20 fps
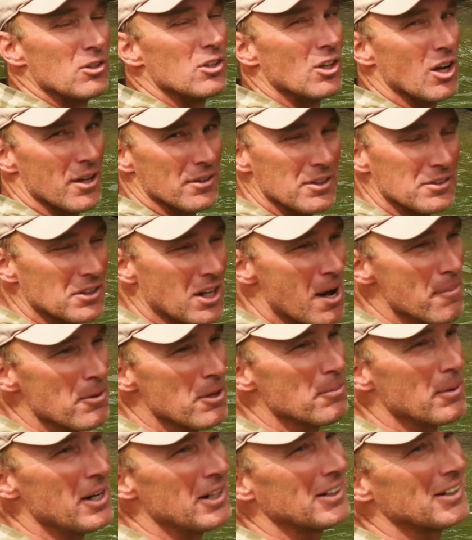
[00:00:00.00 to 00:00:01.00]
Not the top of the
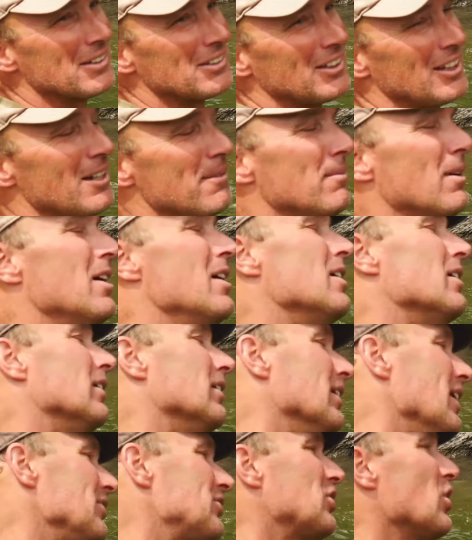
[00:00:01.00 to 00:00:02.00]
bucket seam.
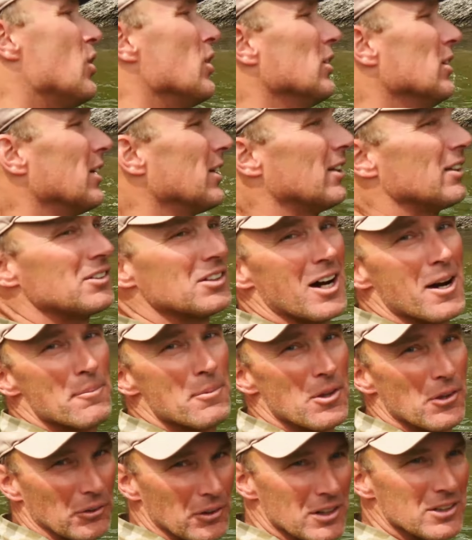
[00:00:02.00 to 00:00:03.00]
Let's go and look at the top
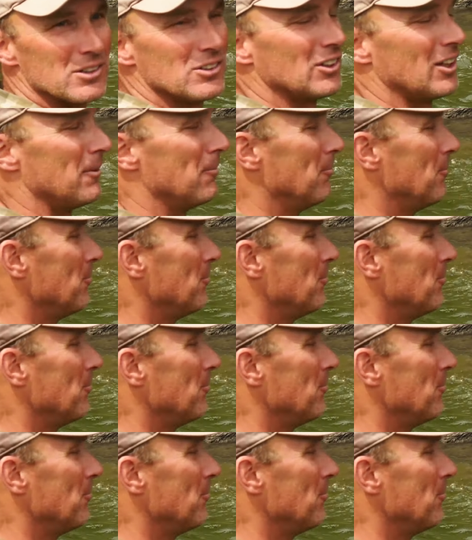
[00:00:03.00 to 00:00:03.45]
of the run seam.